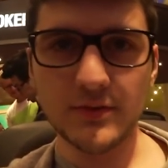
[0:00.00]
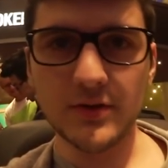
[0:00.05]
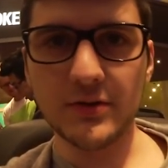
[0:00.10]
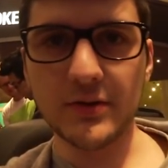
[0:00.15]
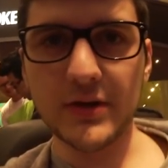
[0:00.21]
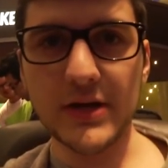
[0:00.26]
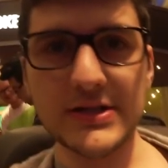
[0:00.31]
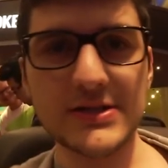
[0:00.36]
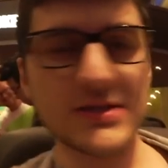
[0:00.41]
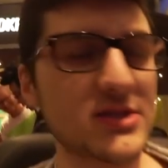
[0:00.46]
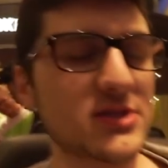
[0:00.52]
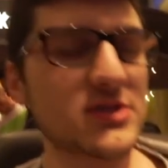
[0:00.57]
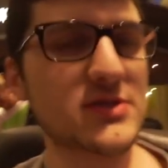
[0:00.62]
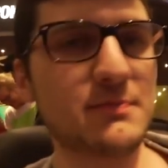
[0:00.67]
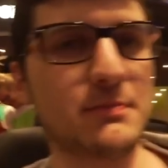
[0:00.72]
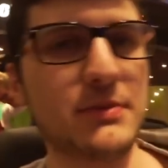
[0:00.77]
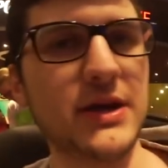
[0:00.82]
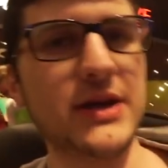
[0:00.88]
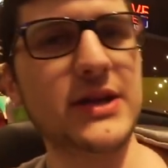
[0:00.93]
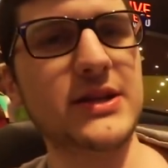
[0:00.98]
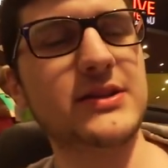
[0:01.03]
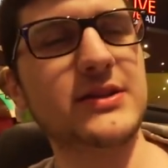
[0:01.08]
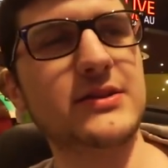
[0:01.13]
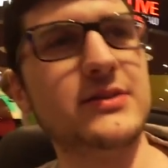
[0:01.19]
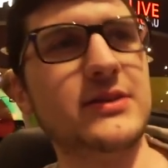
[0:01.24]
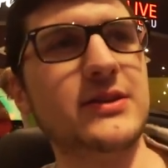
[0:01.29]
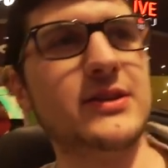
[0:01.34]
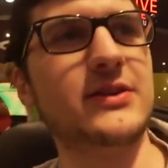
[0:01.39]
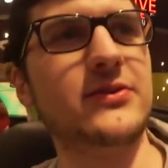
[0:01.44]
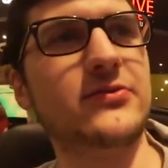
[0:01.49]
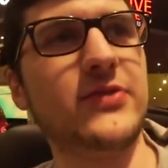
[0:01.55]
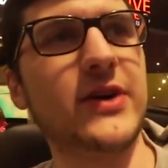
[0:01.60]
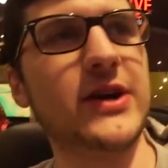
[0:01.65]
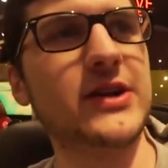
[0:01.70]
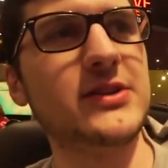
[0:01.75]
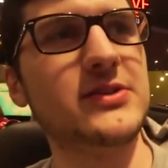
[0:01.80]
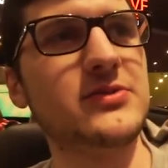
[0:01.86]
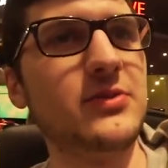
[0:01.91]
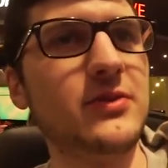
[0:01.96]
Yo guys, I just played the
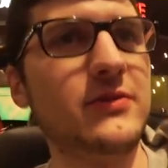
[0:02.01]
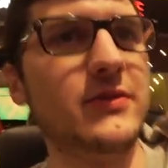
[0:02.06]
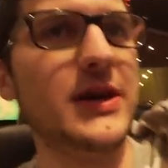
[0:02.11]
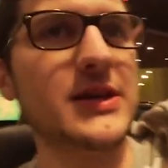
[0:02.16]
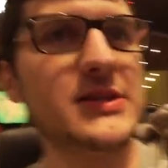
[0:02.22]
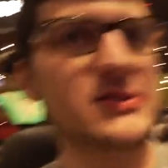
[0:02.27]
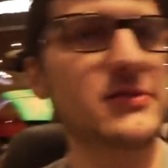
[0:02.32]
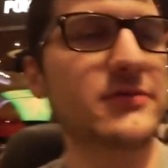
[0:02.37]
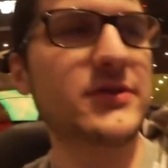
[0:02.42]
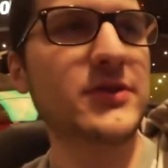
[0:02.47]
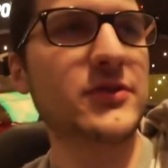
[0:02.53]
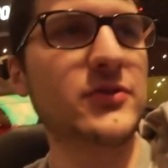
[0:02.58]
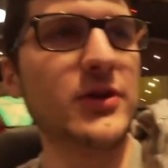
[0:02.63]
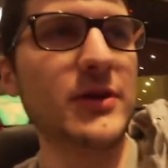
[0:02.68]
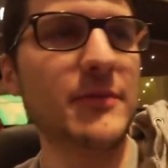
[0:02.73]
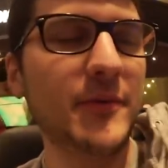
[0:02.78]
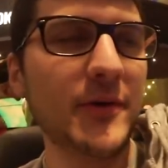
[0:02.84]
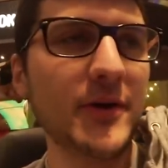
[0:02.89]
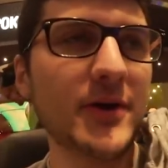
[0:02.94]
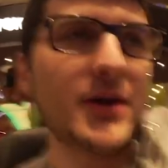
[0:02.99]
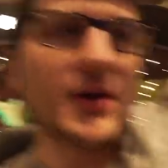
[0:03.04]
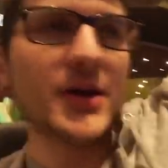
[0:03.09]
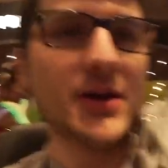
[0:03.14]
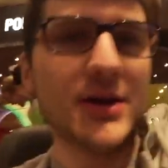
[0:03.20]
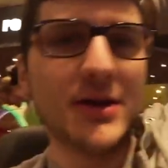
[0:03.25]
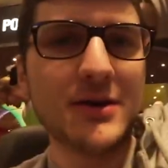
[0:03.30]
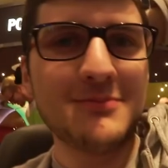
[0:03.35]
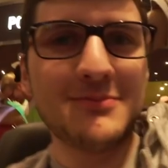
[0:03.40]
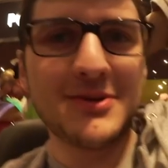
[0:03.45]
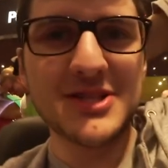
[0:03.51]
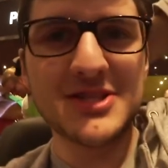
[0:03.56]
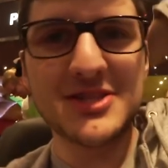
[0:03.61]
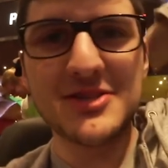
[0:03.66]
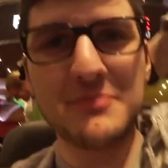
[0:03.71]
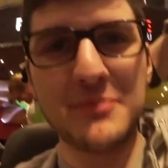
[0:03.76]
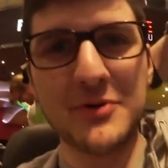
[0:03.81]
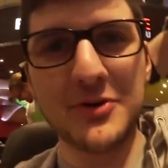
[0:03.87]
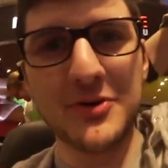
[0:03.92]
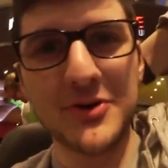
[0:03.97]
final two events of the trip,
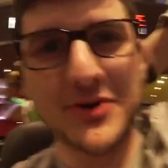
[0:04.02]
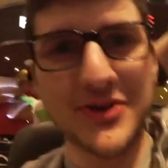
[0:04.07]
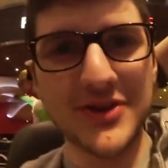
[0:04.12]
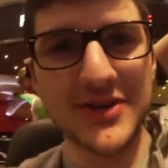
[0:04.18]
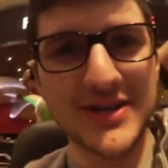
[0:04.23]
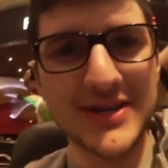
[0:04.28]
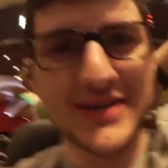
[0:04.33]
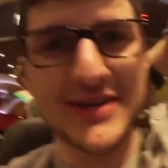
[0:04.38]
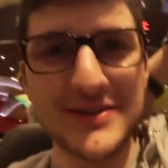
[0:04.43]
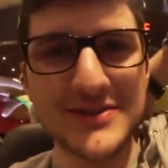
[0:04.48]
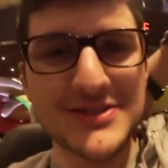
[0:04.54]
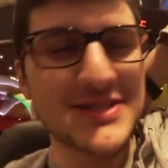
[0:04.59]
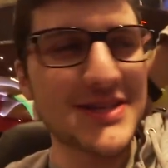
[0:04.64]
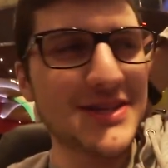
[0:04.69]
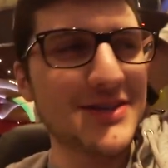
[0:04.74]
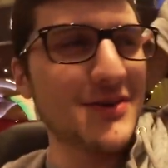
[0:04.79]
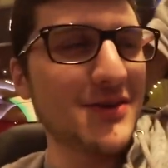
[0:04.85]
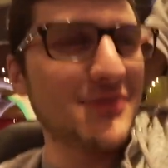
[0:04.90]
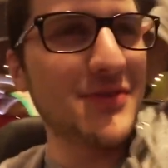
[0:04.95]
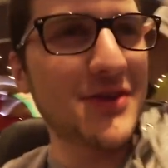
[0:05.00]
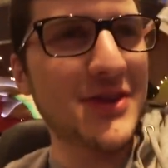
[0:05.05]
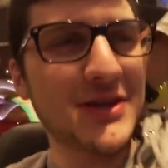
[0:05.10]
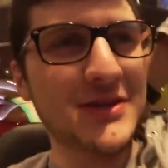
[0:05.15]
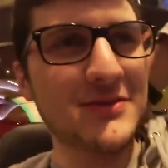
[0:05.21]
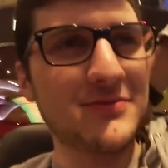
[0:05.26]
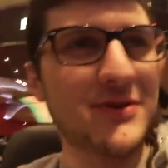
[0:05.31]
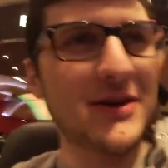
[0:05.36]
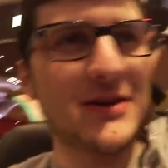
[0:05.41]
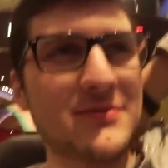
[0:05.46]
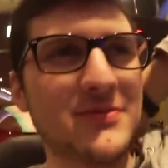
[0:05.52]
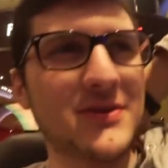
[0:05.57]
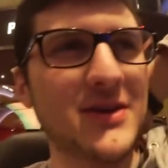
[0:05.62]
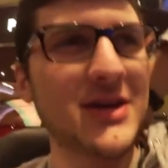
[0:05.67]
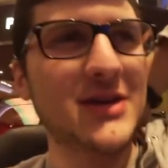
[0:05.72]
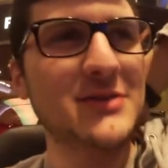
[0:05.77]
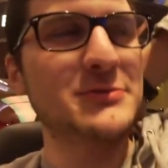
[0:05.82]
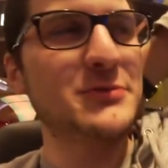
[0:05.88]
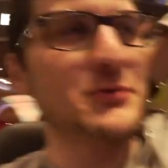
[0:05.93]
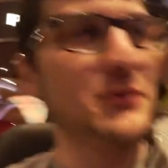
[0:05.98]
busted both, uh, started off with like the five
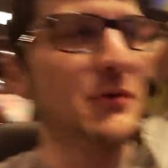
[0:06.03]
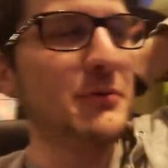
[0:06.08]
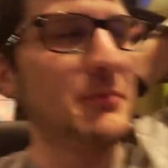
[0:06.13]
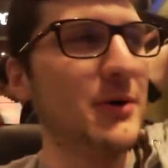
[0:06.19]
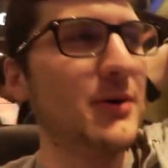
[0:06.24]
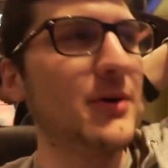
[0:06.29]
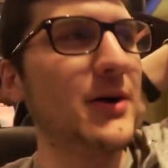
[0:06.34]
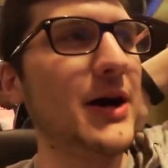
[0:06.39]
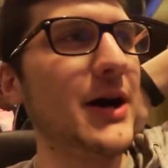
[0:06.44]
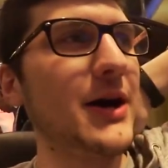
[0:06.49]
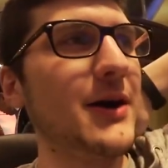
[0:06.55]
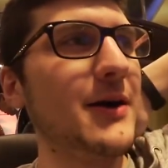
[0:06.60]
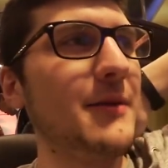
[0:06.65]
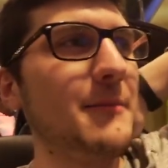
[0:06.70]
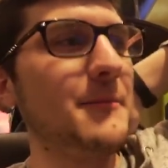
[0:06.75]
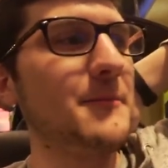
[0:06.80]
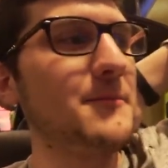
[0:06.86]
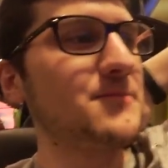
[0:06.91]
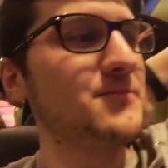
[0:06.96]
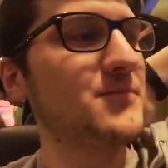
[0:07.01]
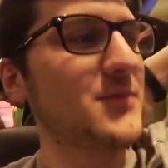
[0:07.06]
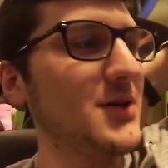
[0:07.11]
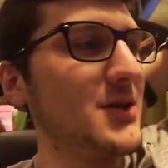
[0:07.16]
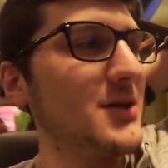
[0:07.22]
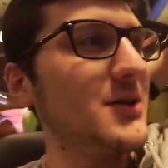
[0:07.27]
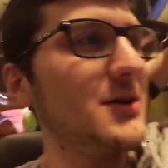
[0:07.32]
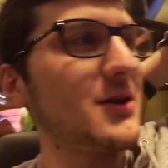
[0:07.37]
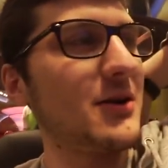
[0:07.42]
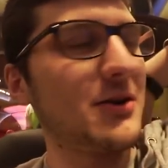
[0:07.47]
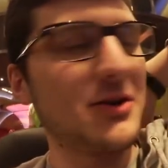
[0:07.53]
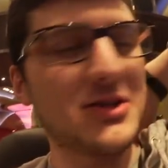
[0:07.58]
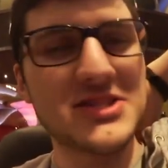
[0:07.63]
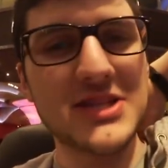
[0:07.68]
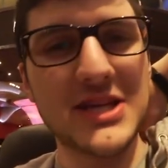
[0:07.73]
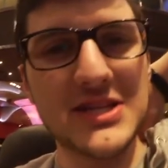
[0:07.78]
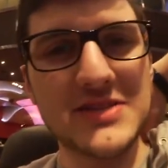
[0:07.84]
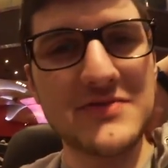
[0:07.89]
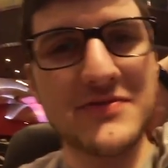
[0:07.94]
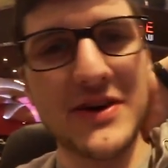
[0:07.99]
K Turbo, um,
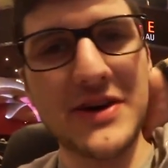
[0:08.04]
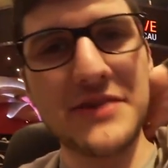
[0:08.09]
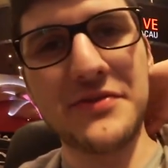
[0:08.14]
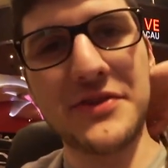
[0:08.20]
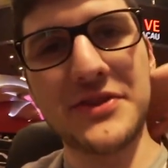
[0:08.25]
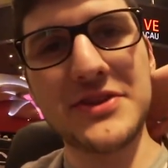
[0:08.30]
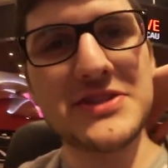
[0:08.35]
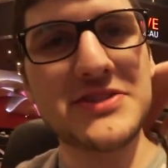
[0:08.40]
lost ace five at